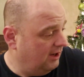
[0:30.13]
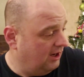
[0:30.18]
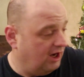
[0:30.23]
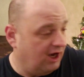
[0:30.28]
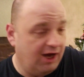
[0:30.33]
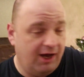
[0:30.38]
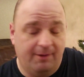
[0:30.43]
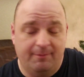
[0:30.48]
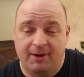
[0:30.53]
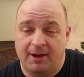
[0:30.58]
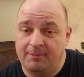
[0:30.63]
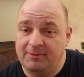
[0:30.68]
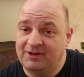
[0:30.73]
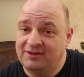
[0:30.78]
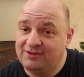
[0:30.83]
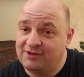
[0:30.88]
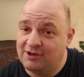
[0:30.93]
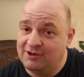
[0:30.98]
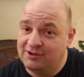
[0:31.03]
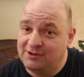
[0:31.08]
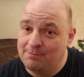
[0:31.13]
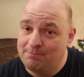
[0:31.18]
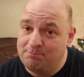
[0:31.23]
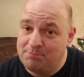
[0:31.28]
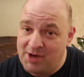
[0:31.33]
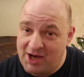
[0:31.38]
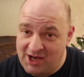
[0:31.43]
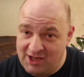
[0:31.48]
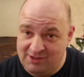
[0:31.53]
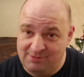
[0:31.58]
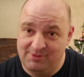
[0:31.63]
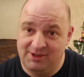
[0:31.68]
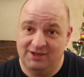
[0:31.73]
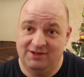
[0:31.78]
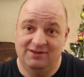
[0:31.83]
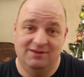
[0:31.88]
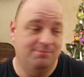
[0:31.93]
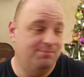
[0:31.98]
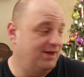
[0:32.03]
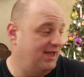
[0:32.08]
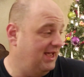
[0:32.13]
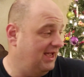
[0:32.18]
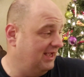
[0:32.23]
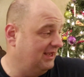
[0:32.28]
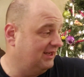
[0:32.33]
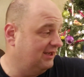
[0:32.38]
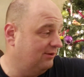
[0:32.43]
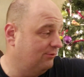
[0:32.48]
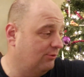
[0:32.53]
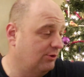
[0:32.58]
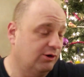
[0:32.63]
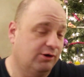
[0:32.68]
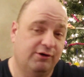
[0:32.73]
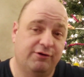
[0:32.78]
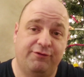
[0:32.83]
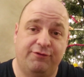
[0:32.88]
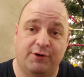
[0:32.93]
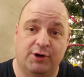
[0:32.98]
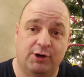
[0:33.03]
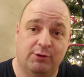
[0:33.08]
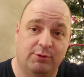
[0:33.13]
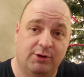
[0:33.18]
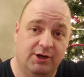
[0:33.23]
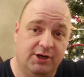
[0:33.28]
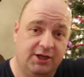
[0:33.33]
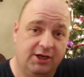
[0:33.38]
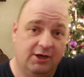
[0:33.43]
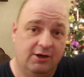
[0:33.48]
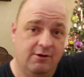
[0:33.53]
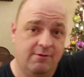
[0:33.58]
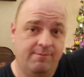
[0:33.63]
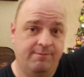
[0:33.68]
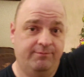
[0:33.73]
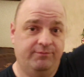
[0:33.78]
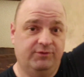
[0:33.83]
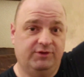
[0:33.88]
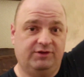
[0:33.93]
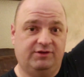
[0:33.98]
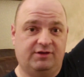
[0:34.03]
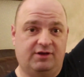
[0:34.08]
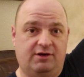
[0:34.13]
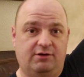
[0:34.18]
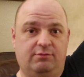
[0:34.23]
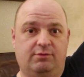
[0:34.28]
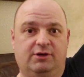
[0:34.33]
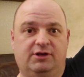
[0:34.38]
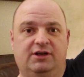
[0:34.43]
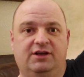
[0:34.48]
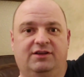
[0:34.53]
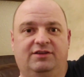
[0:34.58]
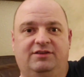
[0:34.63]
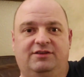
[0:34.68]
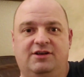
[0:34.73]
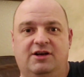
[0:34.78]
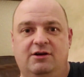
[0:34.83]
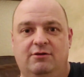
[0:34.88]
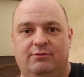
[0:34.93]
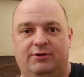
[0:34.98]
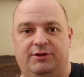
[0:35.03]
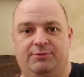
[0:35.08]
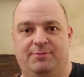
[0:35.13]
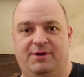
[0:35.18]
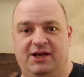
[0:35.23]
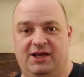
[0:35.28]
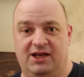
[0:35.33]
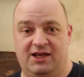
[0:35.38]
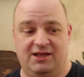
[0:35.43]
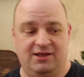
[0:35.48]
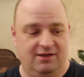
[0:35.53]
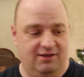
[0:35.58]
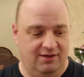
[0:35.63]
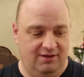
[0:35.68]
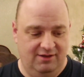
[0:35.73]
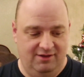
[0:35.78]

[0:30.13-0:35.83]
I'm going to start at the bottom end of the bag and work forward here. So we're going to start with my